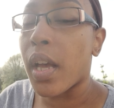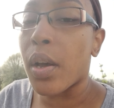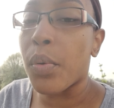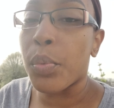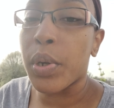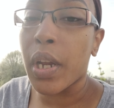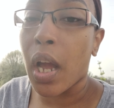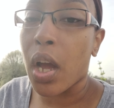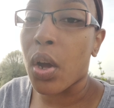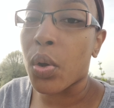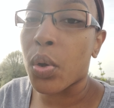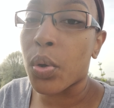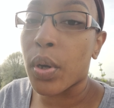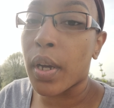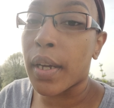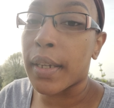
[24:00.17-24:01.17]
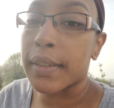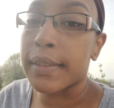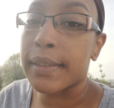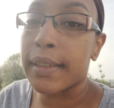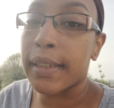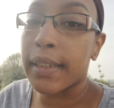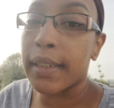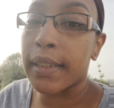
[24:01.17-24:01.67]
We all
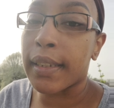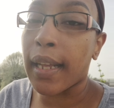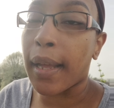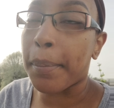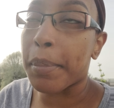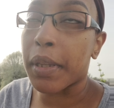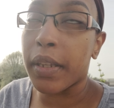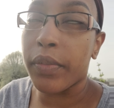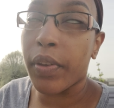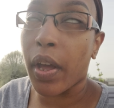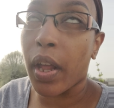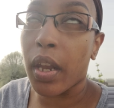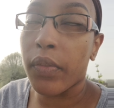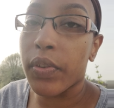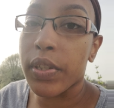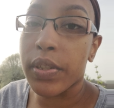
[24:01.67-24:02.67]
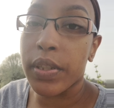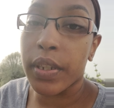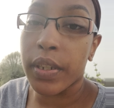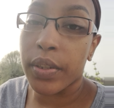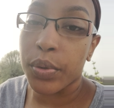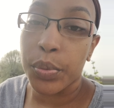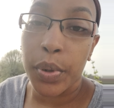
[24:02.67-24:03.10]
did it. I believe all of us did it.